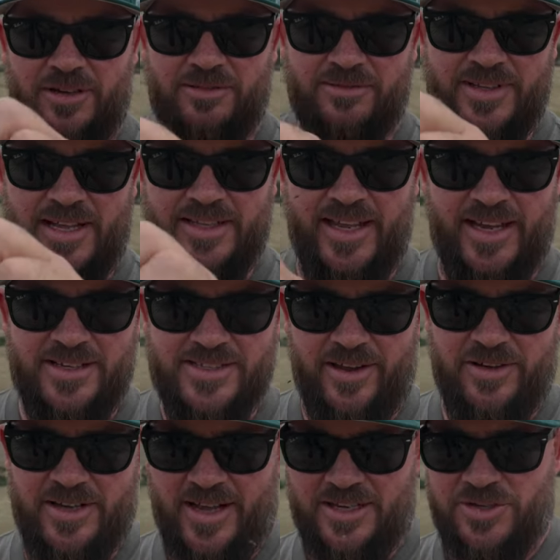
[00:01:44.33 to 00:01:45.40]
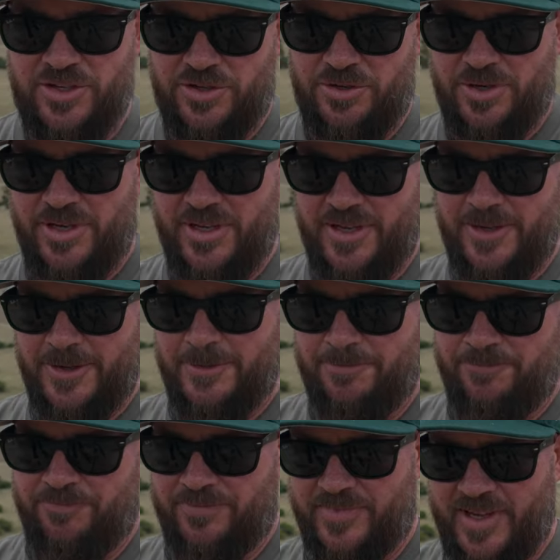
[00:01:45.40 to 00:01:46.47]
it? That there is going to undo,
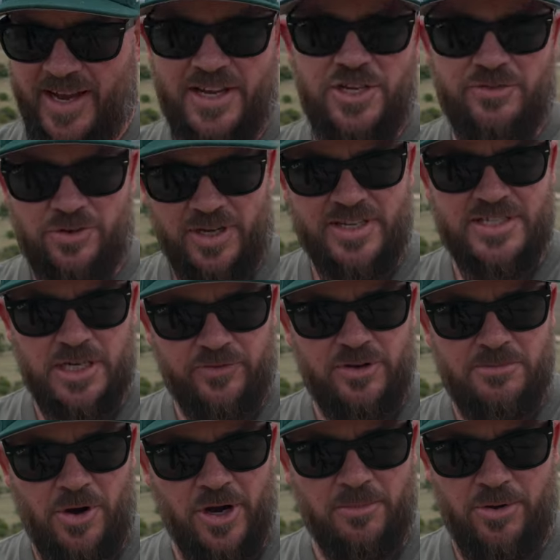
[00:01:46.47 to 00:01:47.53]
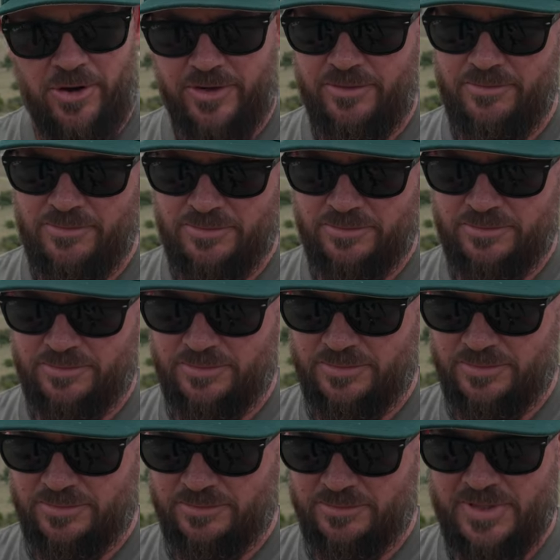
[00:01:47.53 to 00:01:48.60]
and you've got yourself a monopod.
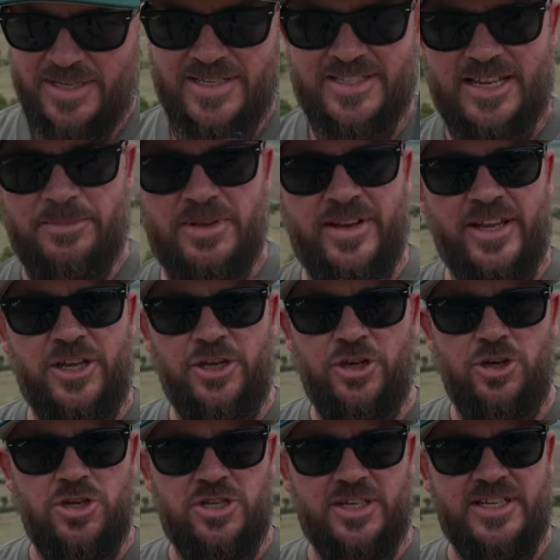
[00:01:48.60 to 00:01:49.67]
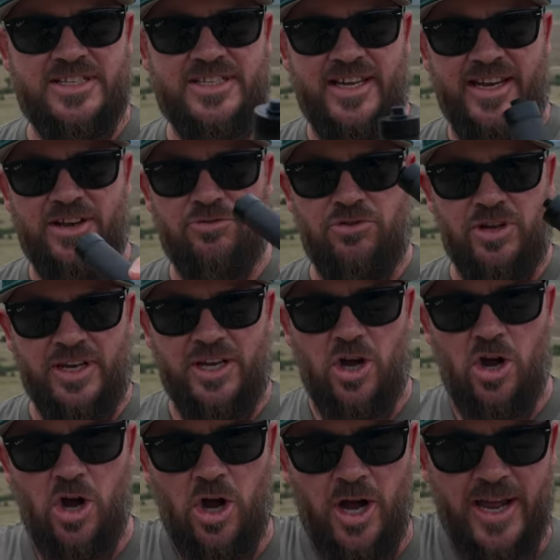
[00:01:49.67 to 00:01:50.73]
Something that you usually see in really
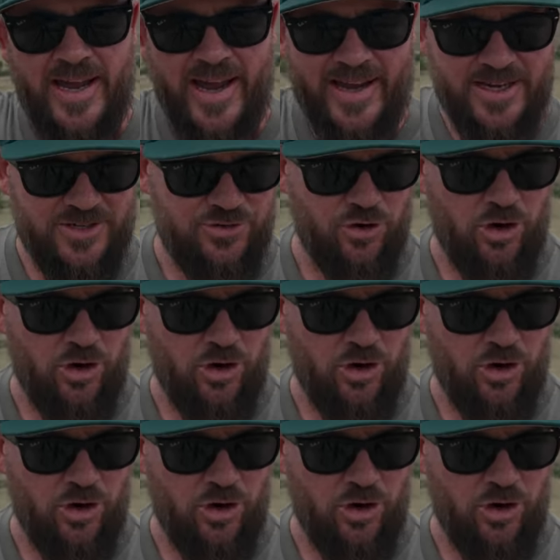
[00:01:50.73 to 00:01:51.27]
high-end